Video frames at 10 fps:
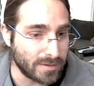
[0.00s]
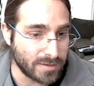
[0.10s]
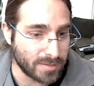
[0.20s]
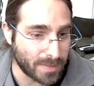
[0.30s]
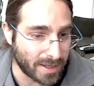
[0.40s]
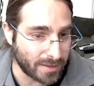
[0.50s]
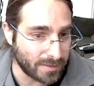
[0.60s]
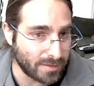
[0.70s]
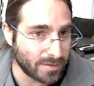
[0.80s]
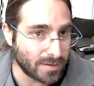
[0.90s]

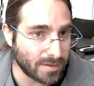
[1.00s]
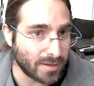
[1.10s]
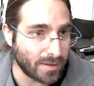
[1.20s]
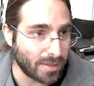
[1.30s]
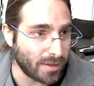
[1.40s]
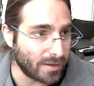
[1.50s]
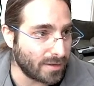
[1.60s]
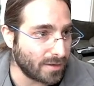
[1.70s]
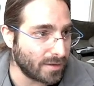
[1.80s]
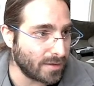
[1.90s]
spent, I
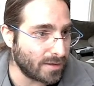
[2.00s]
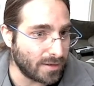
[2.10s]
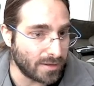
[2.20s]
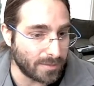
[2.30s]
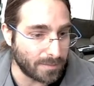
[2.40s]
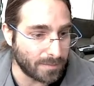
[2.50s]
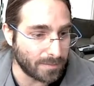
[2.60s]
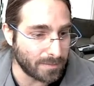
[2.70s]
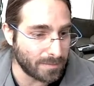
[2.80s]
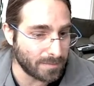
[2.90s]
think, so